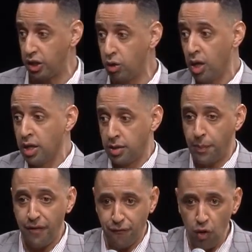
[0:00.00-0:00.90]
you to
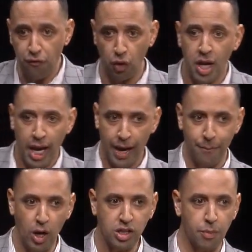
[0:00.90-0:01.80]
be fruitful and
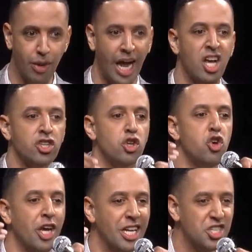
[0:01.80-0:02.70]
multiply so you
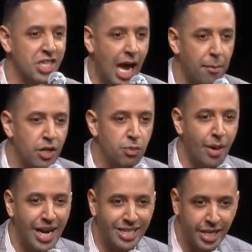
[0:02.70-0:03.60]
can establish
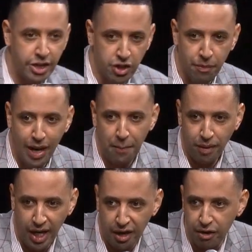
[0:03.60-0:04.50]
my intention, my
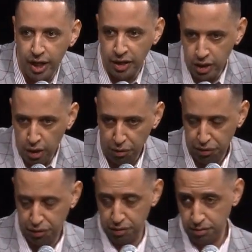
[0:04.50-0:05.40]
plan in the
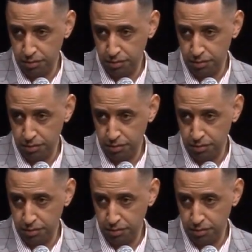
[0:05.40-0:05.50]
earth.